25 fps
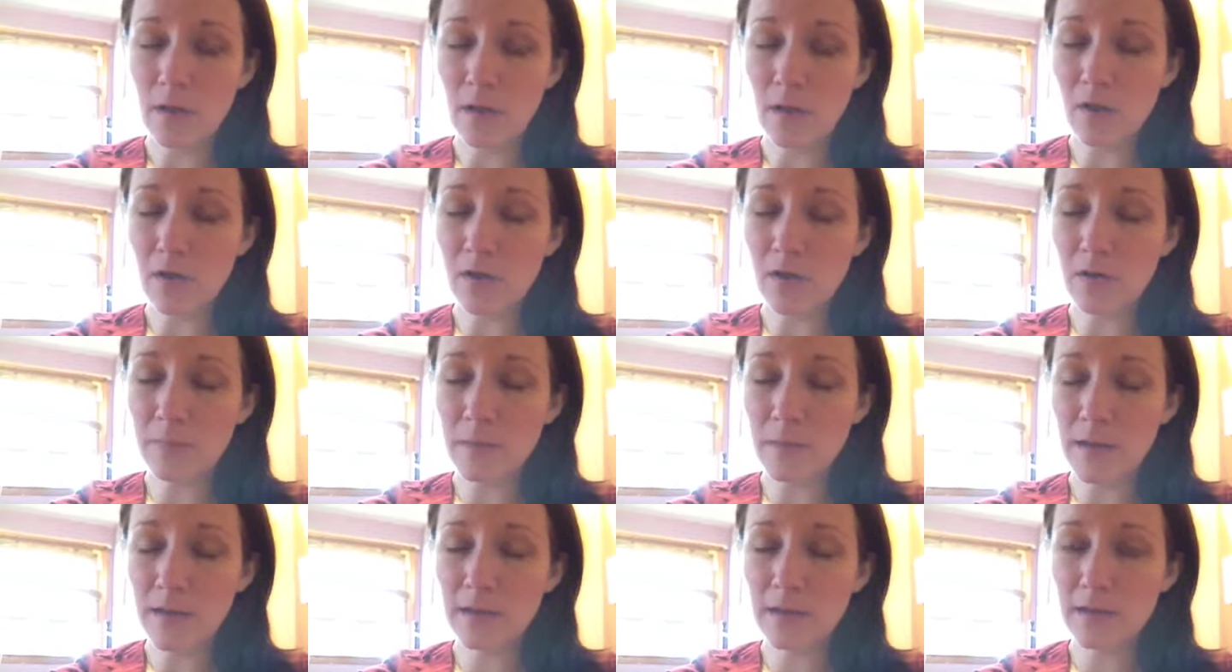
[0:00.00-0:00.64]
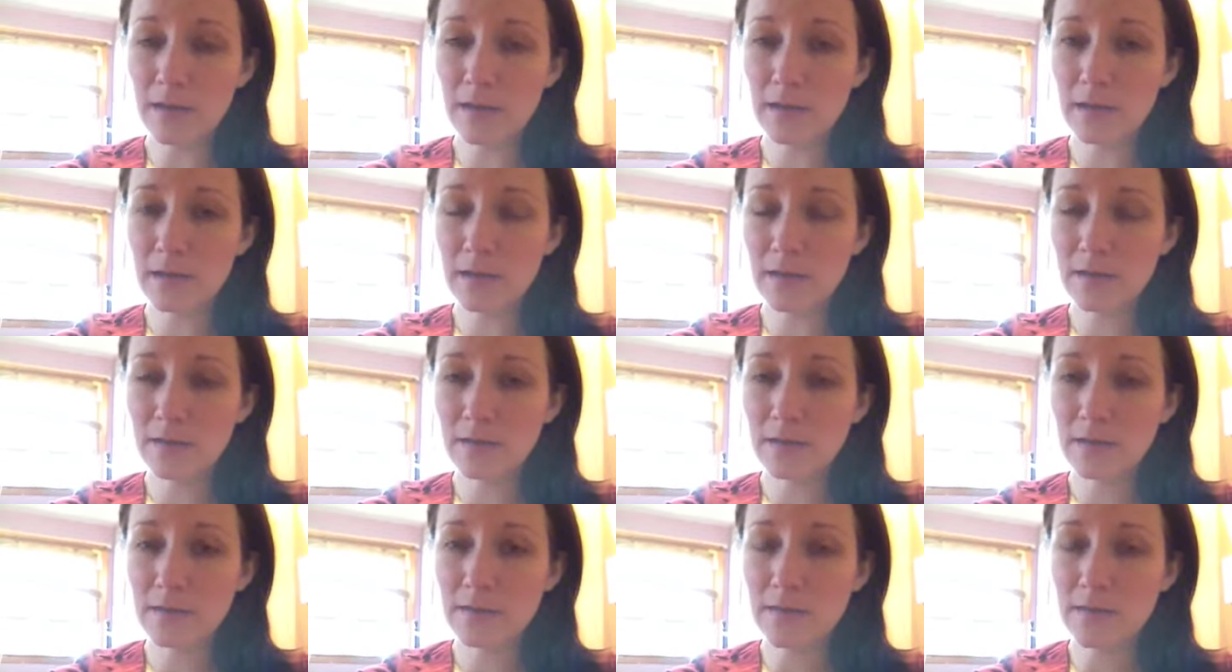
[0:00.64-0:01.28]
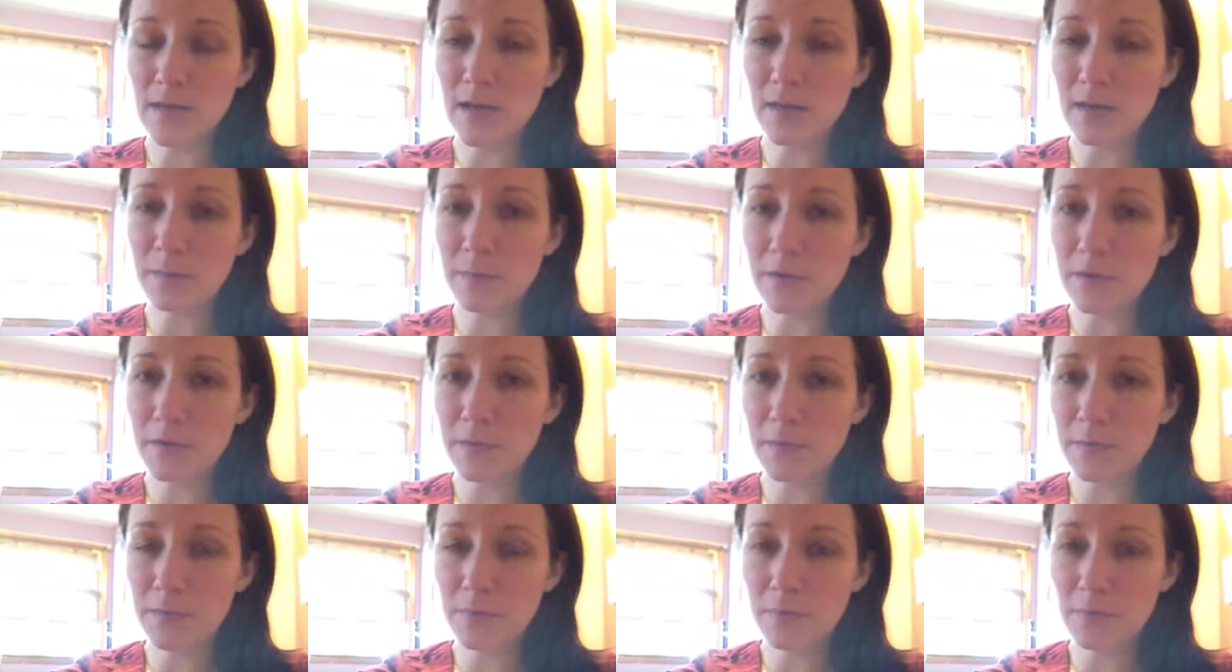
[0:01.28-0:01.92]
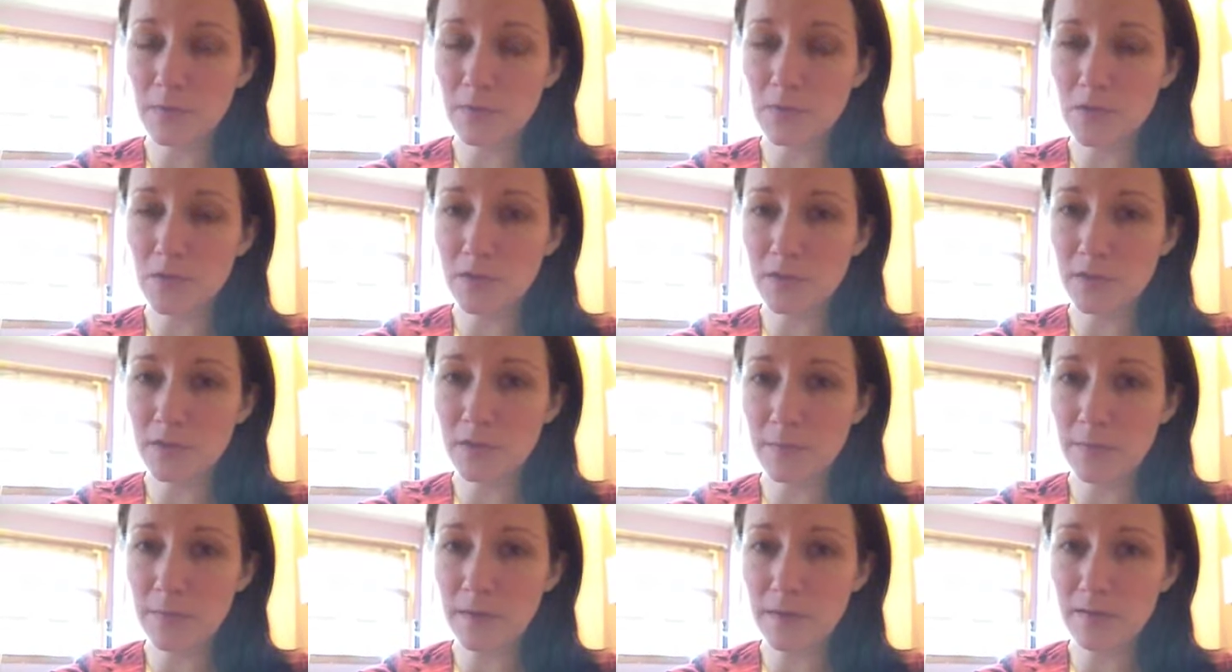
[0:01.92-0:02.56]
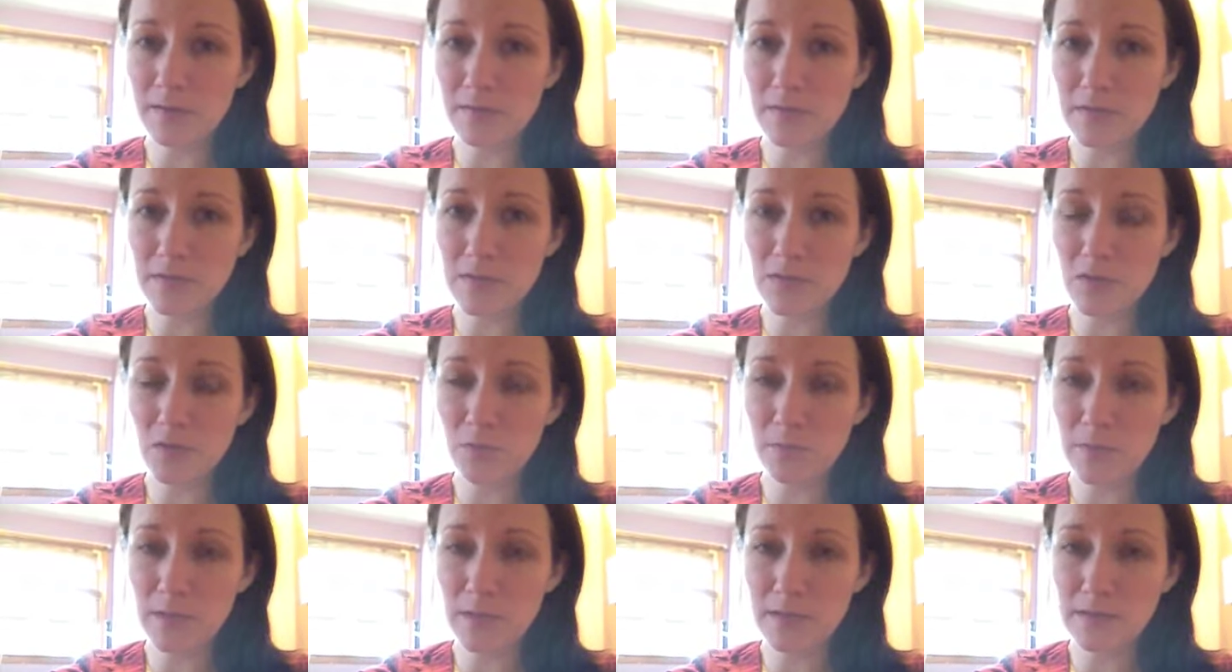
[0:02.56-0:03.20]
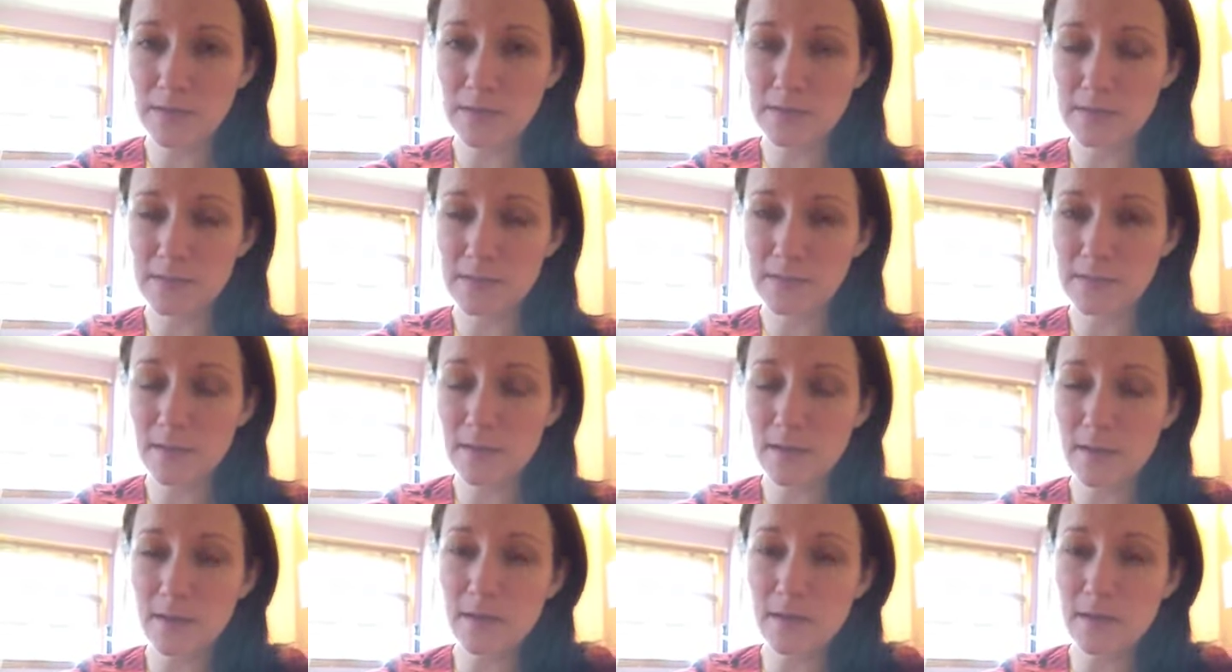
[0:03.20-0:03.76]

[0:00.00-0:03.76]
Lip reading: automatic timer, usually about every 2 minutes.